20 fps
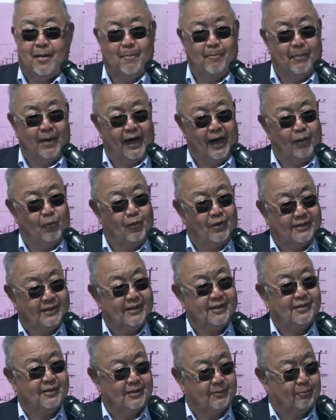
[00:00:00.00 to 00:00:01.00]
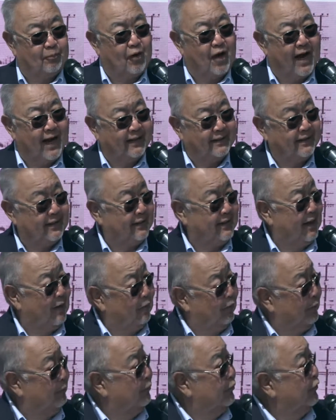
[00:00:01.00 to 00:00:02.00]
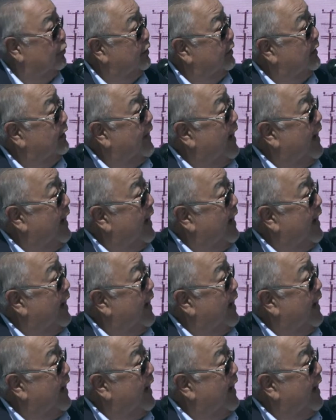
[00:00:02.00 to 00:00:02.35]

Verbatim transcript: but I wasn't surprised that they would put an